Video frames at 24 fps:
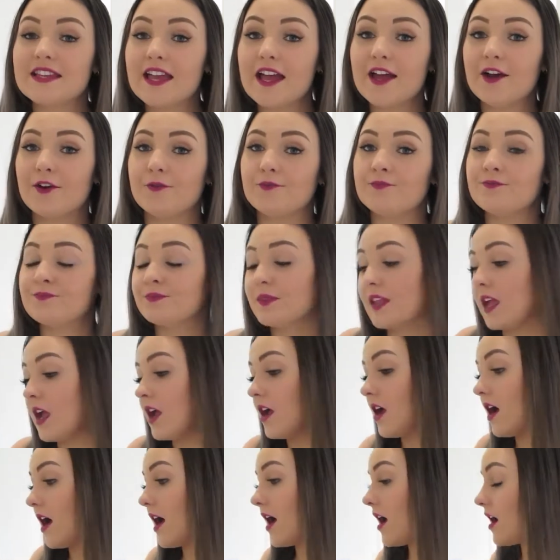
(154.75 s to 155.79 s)
yeah,
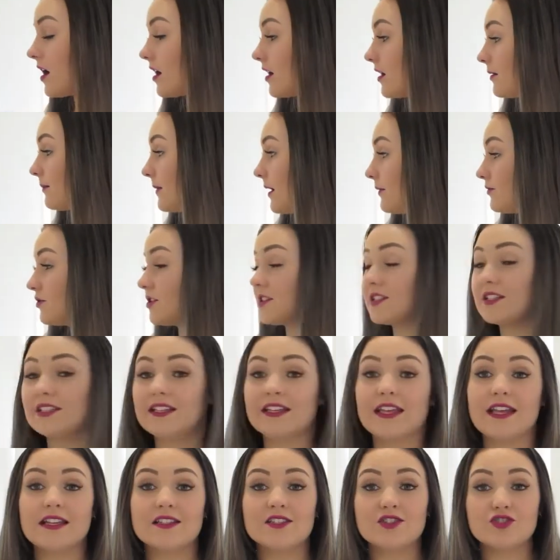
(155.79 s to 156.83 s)
um, I'm just
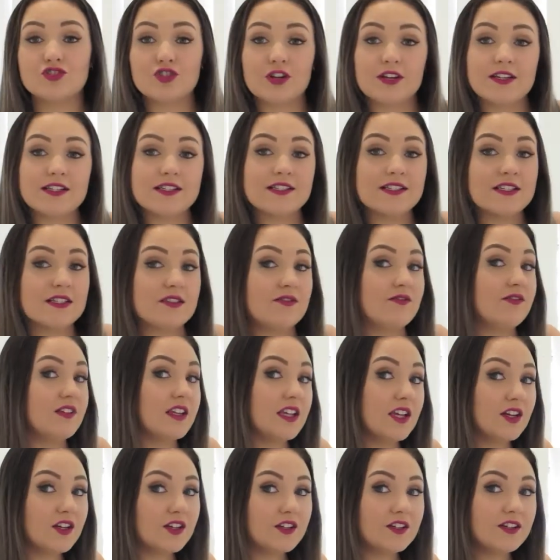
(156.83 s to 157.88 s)
gonna get straight into the
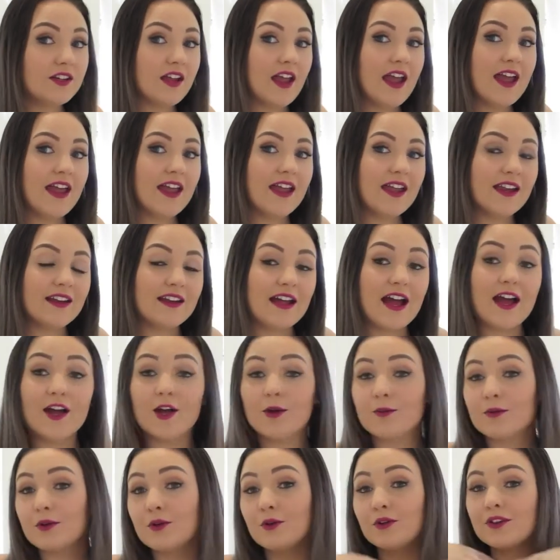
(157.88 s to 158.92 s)
video and I
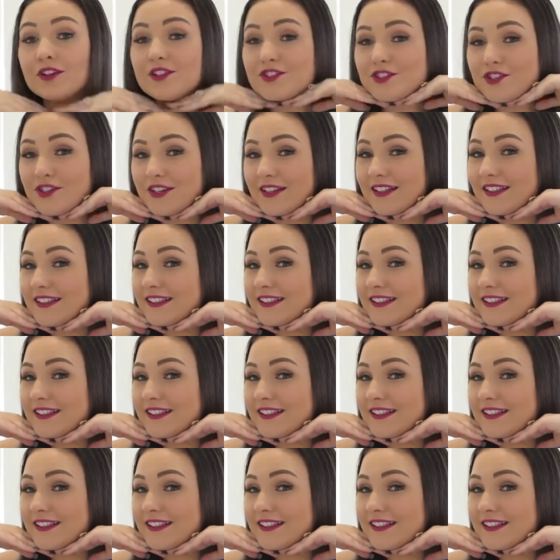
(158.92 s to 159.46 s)
hope you all enjoy.